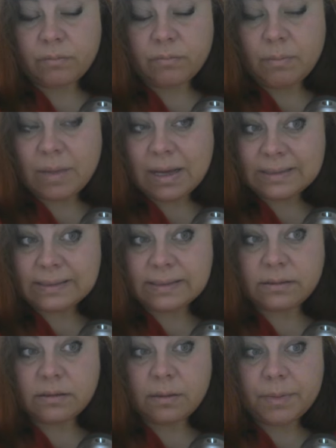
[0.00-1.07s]

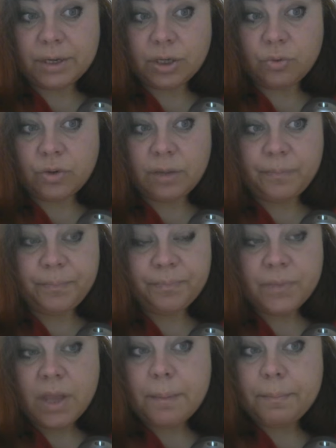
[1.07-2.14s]
Mars, Mercury.
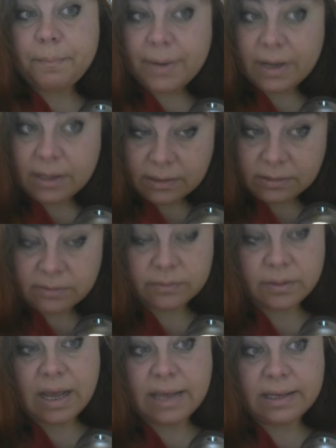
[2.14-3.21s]
But
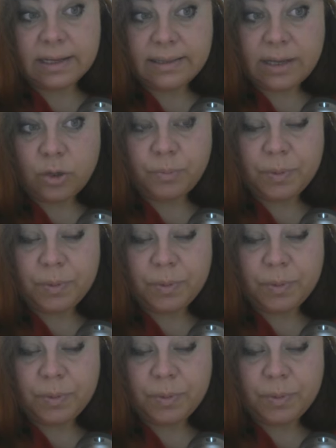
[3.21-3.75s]
I can tell you,